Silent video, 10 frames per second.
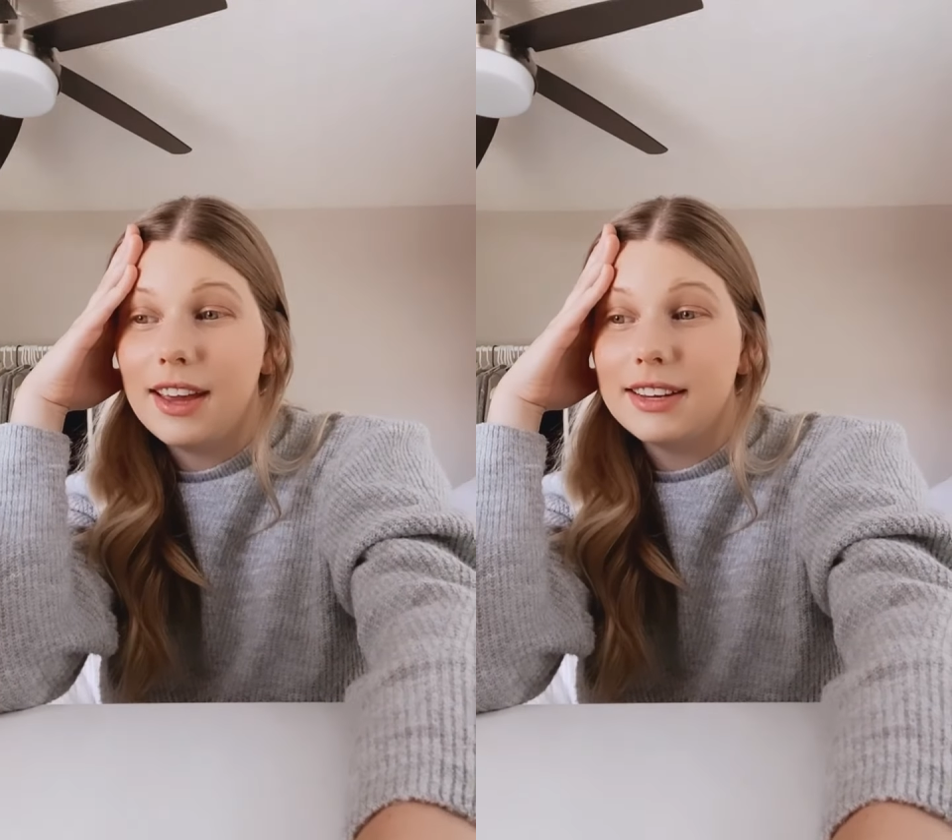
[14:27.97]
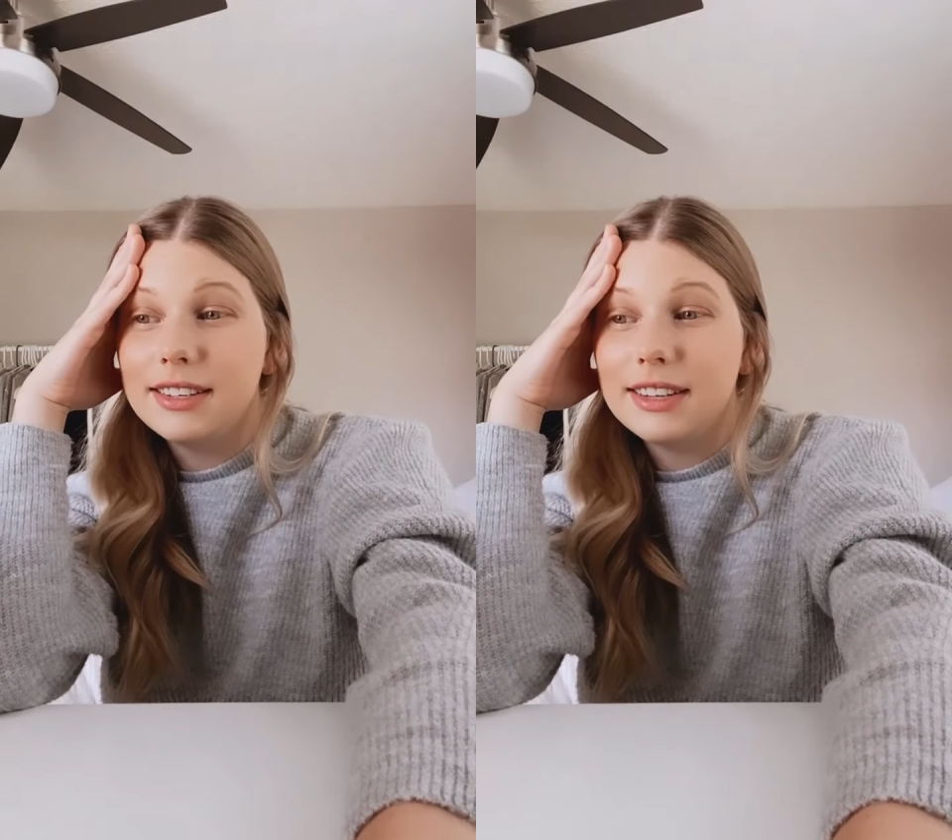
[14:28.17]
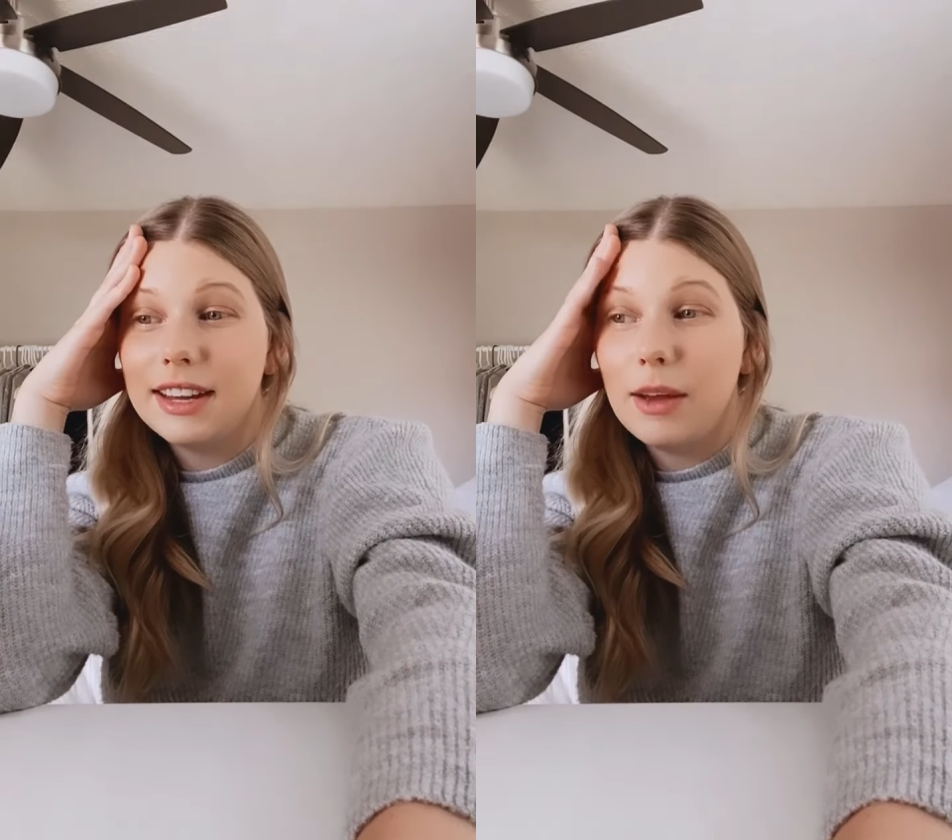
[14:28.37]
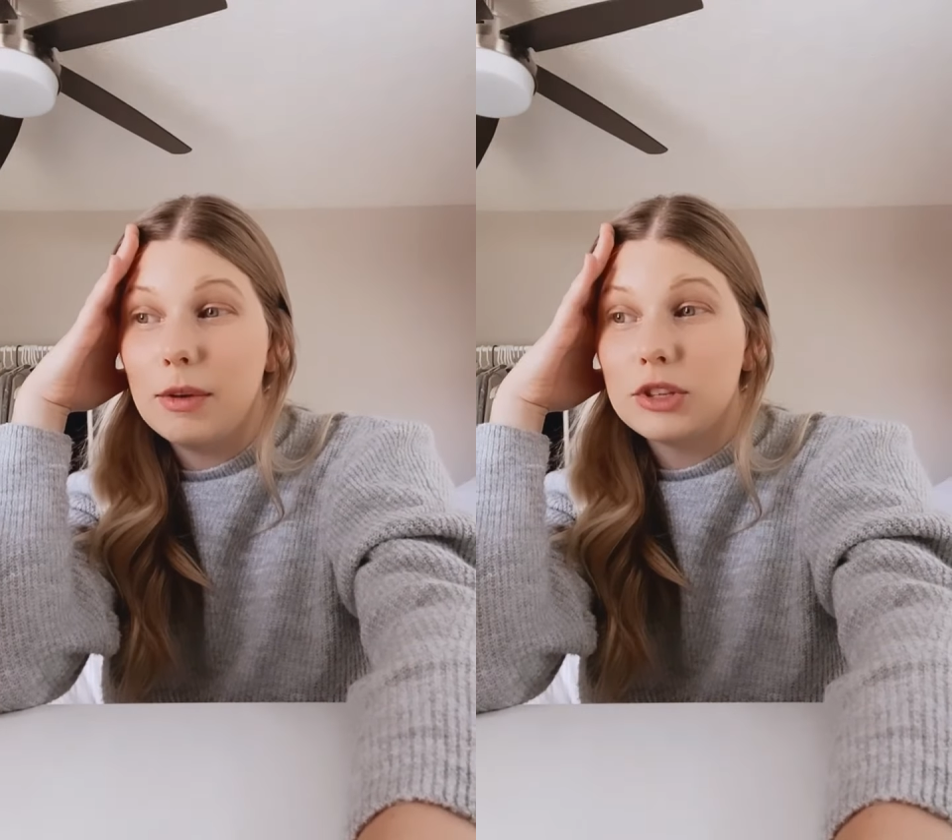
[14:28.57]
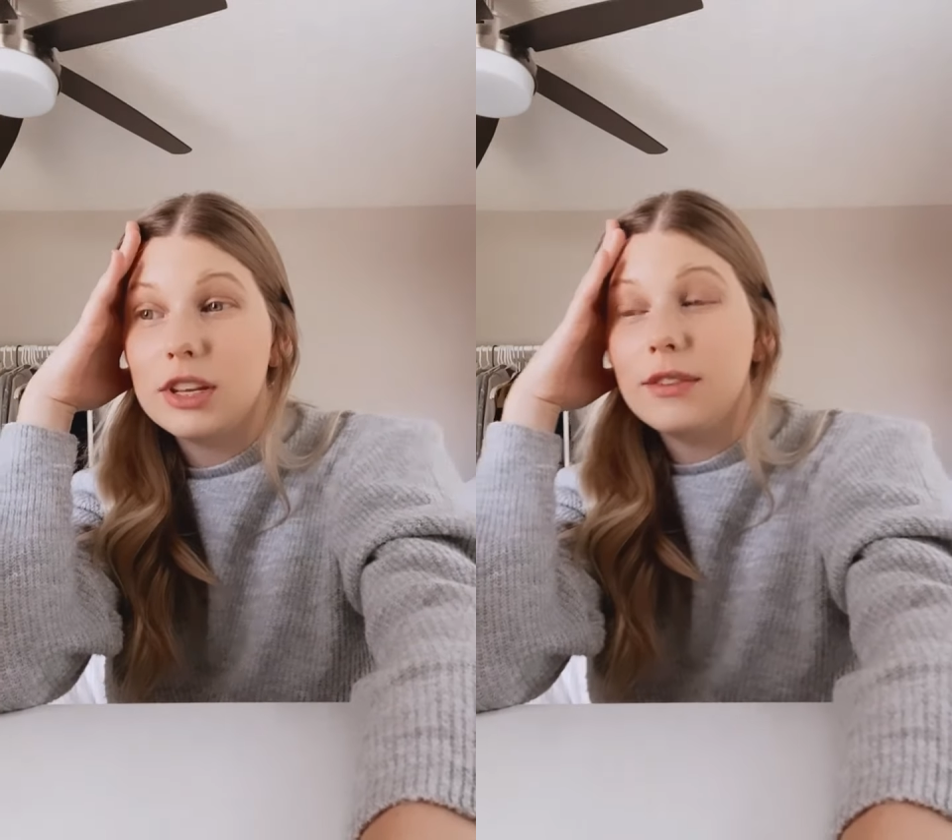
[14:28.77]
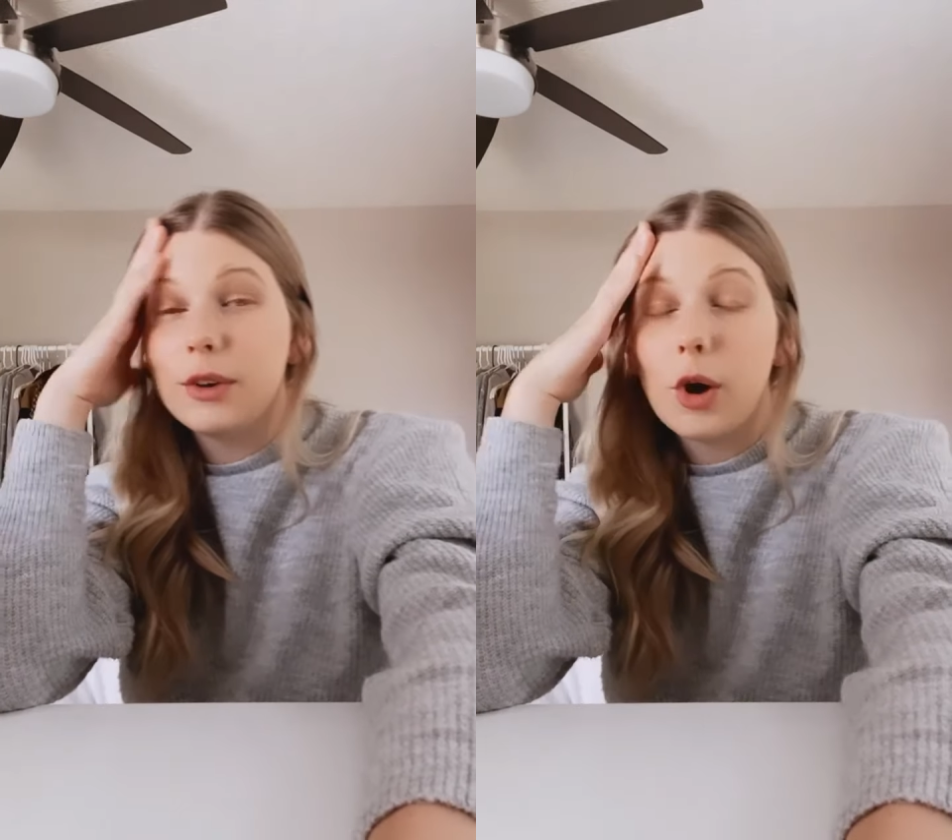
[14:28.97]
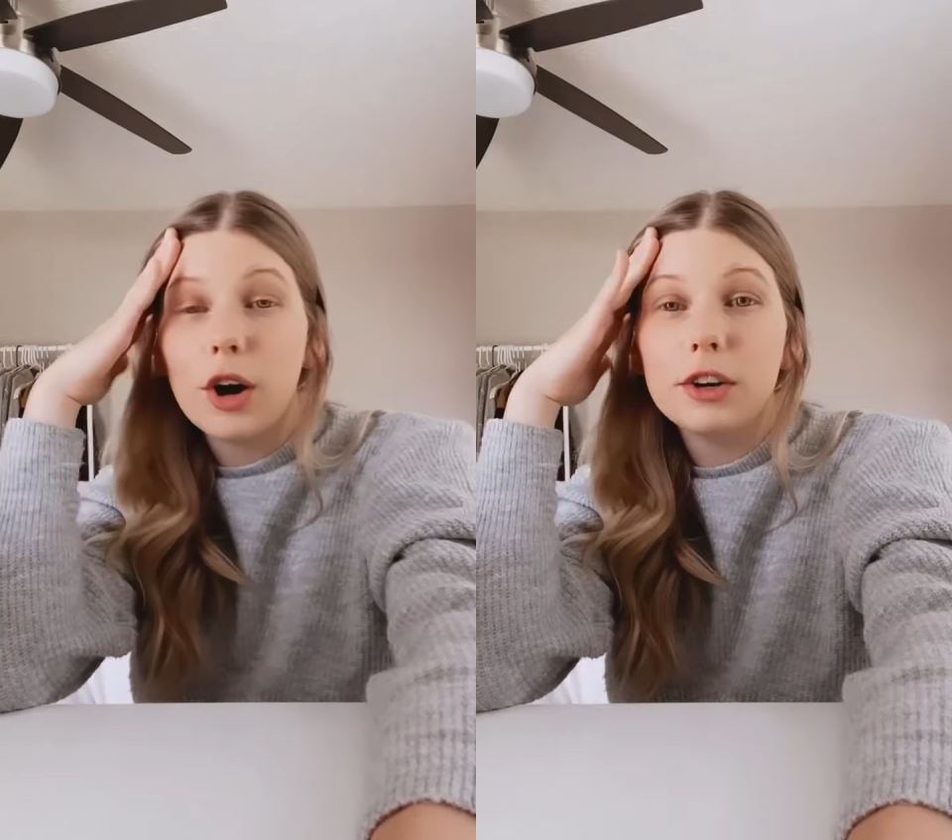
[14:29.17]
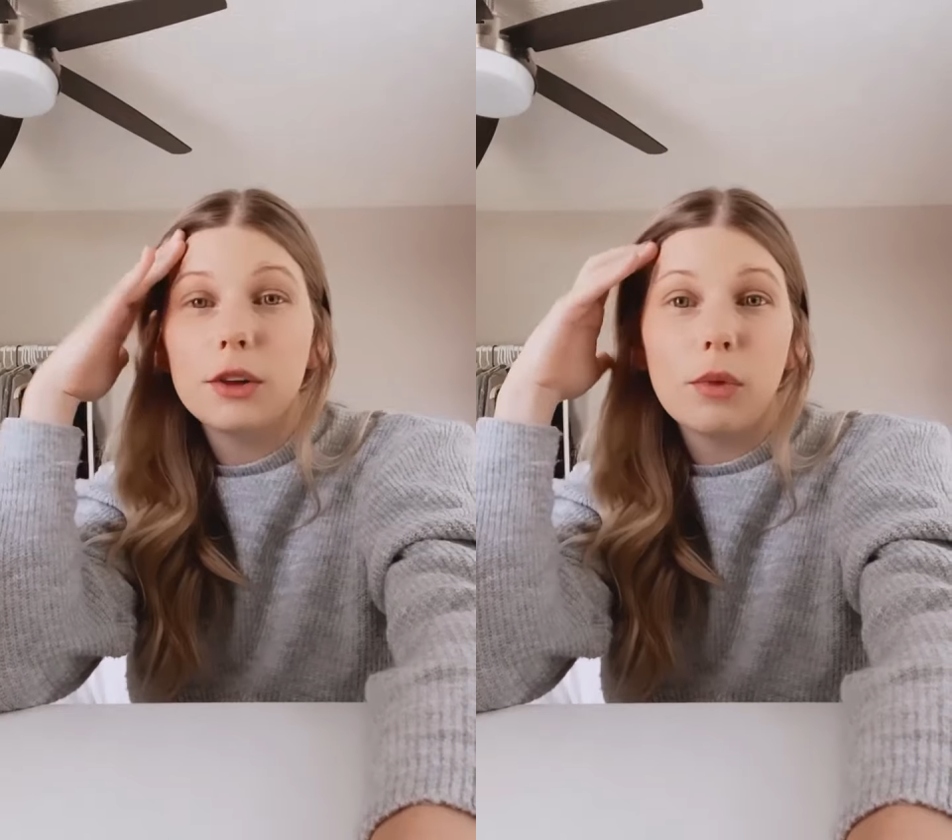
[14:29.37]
And it was even harder